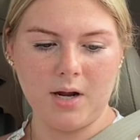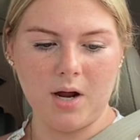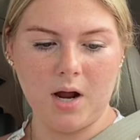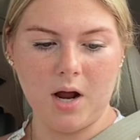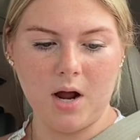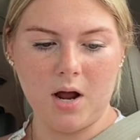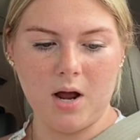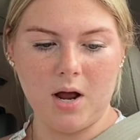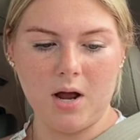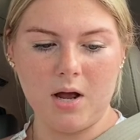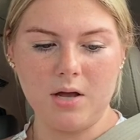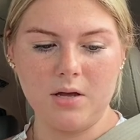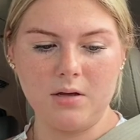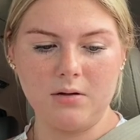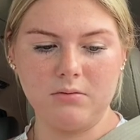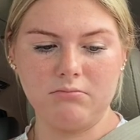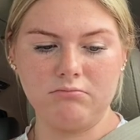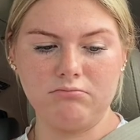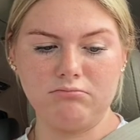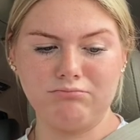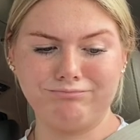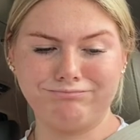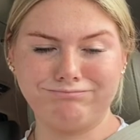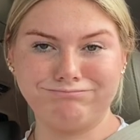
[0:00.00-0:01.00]
Hot,
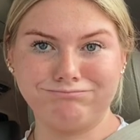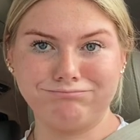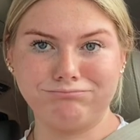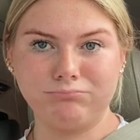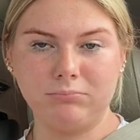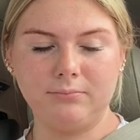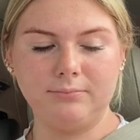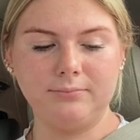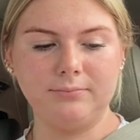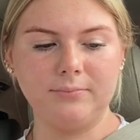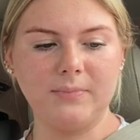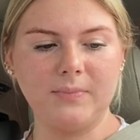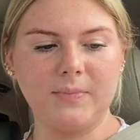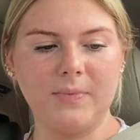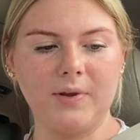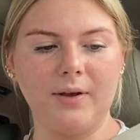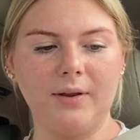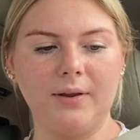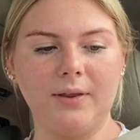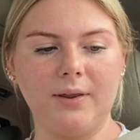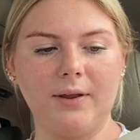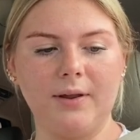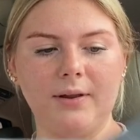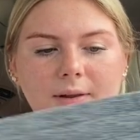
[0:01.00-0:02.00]
the,
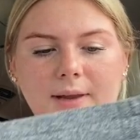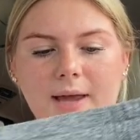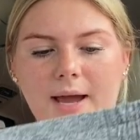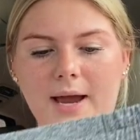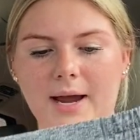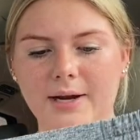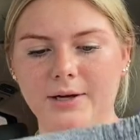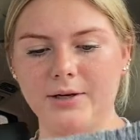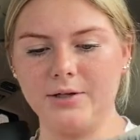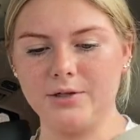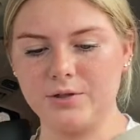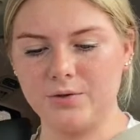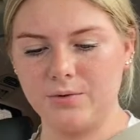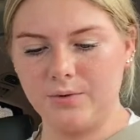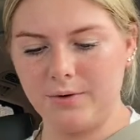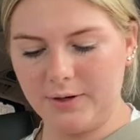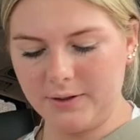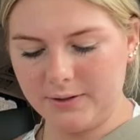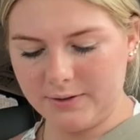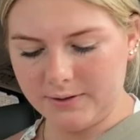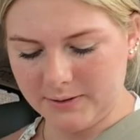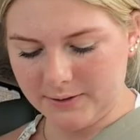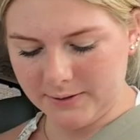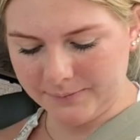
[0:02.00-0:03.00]
the line
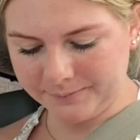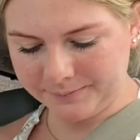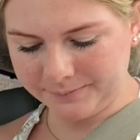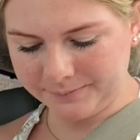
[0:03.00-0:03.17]
shorts.